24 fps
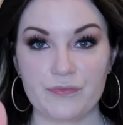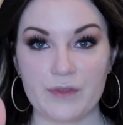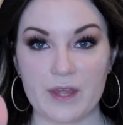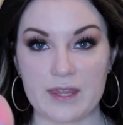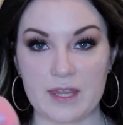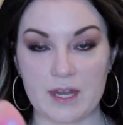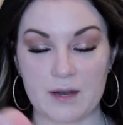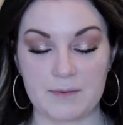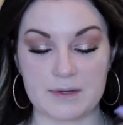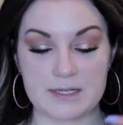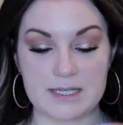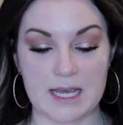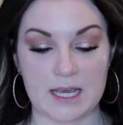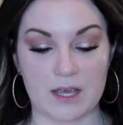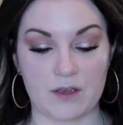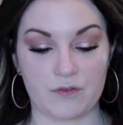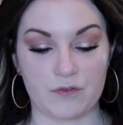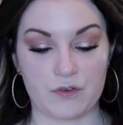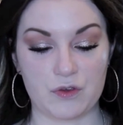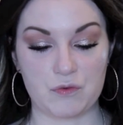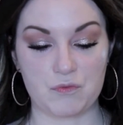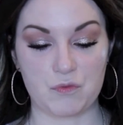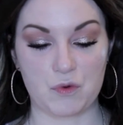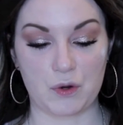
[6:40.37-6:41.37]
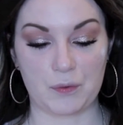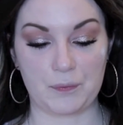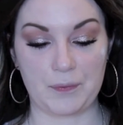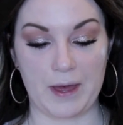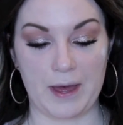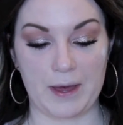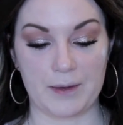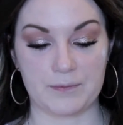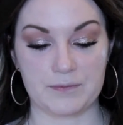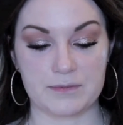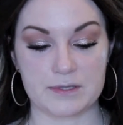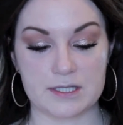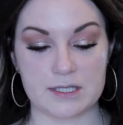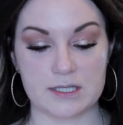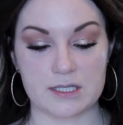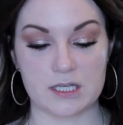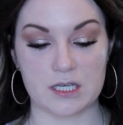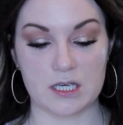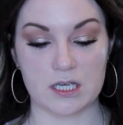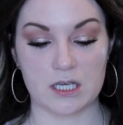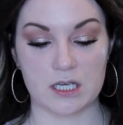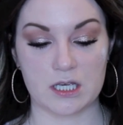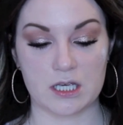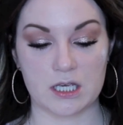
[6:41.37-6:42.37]
then I'm gonna take a few more pumps,
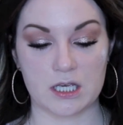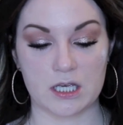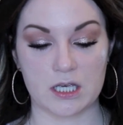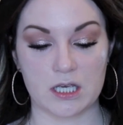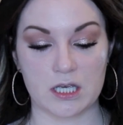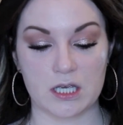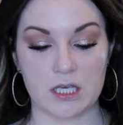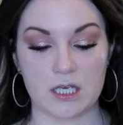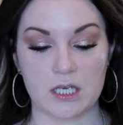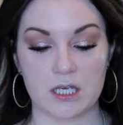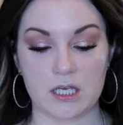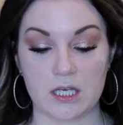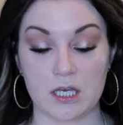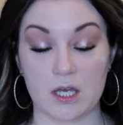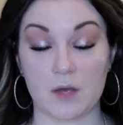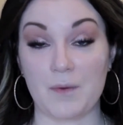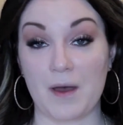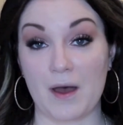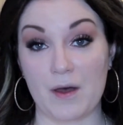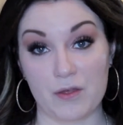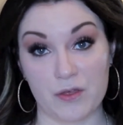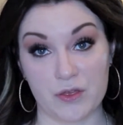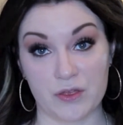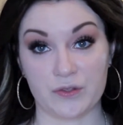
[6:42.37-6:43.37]
about